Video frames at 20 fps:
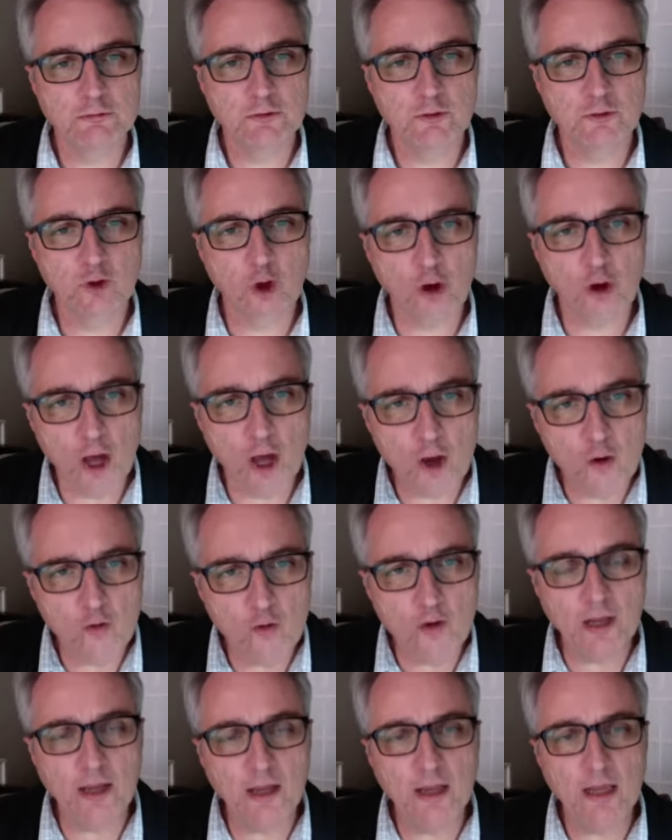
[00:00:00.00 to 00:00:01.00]
not
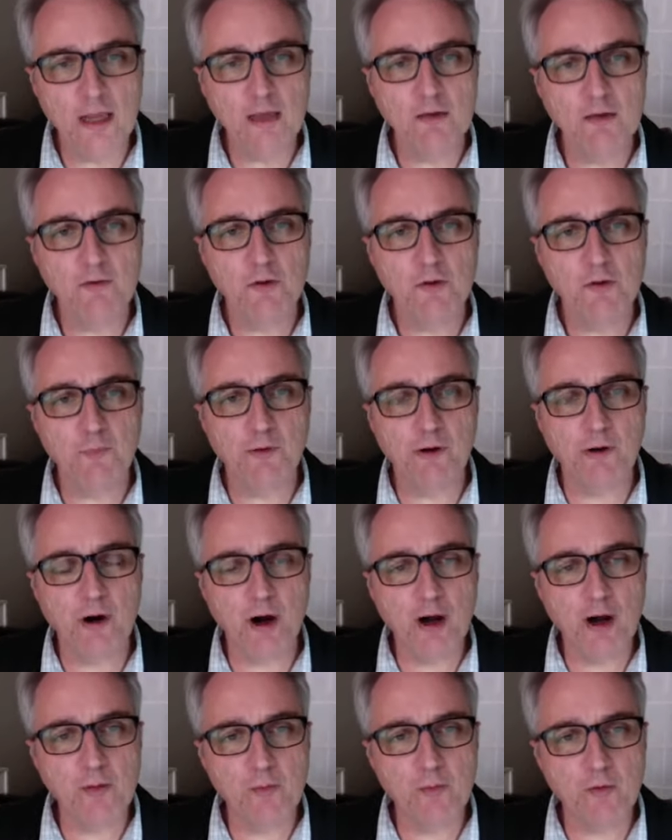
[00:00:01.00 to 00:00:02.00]
only the
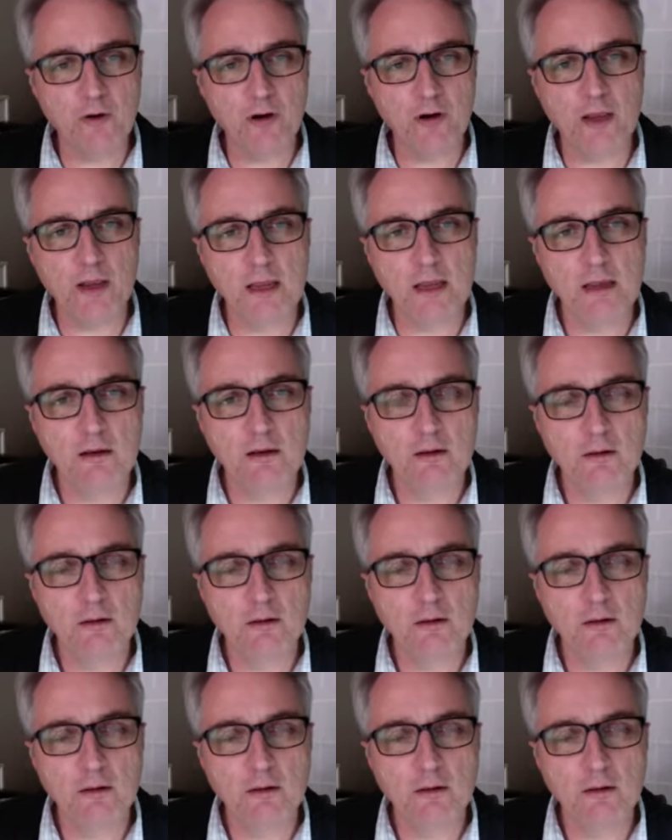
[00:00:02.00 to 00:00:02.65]
primary